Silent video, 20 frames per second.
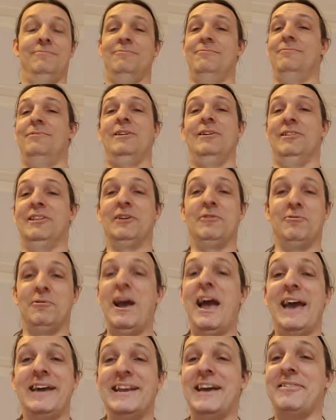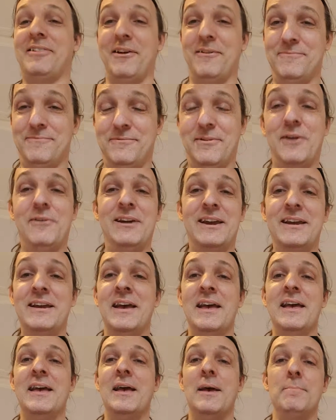Really great. That's a very
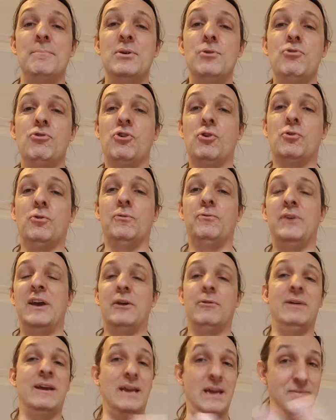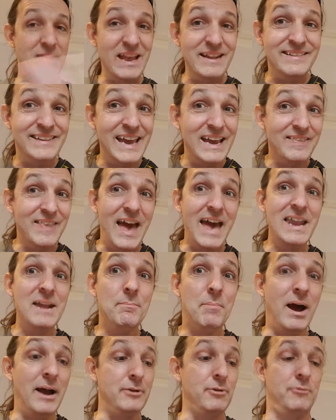musical fingering. And then take that
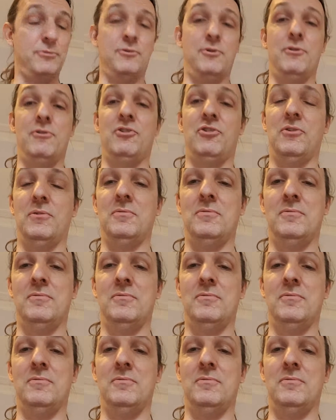in minor thirds.